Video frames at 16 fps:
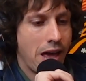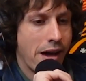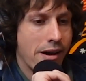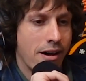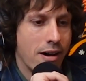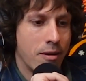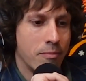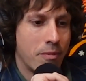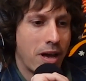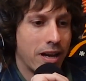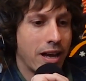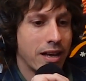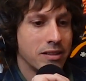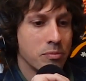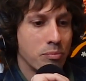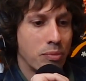And
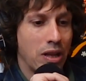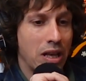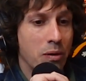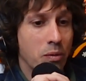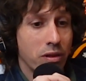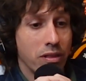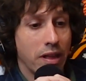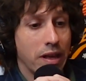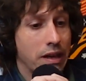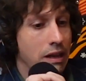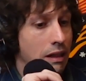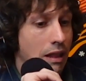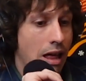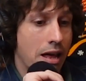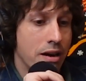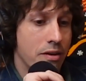got to play with like a
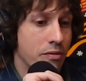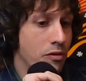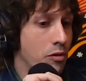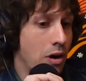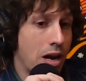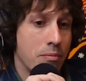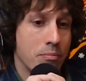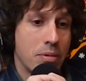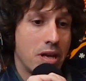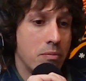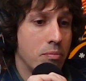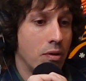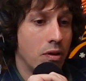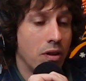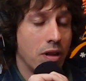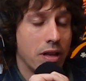lot of great
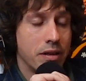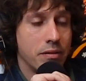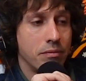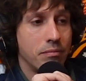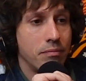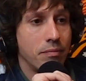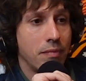people and